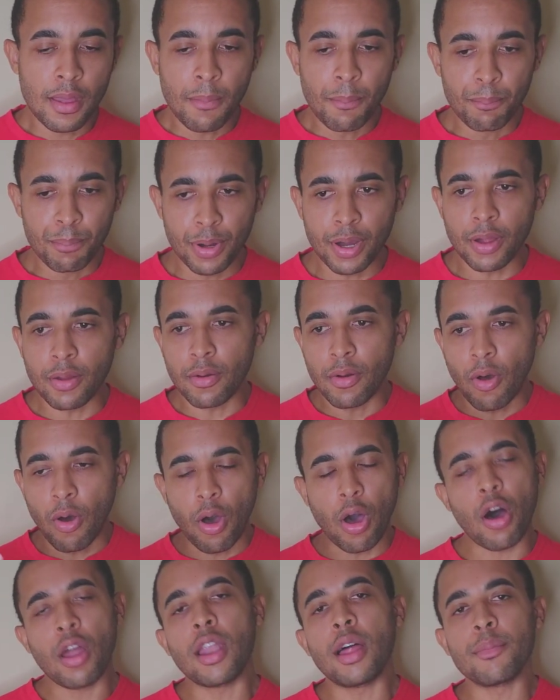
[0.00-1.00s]
But
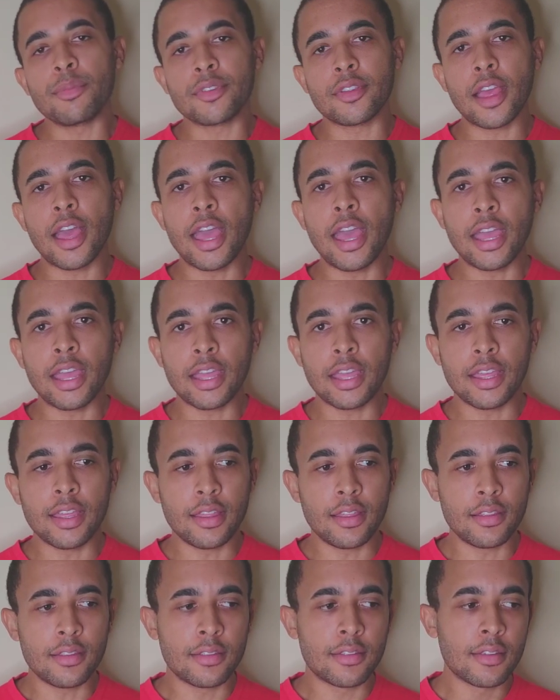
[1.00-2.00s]
all I'm saying
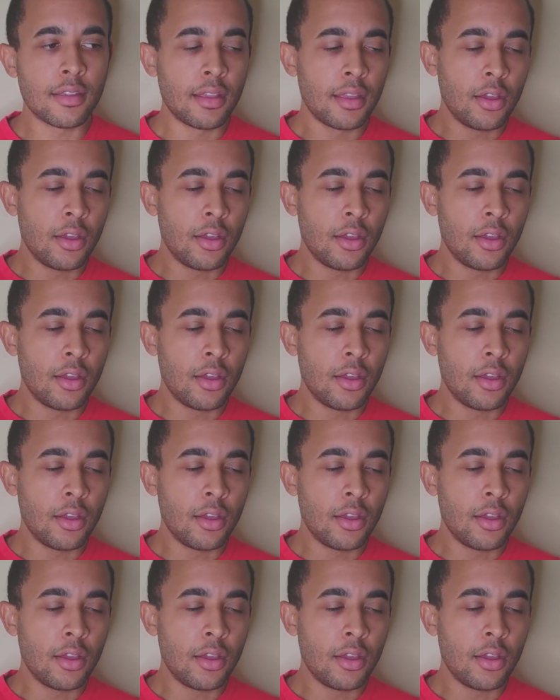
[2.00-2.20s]
is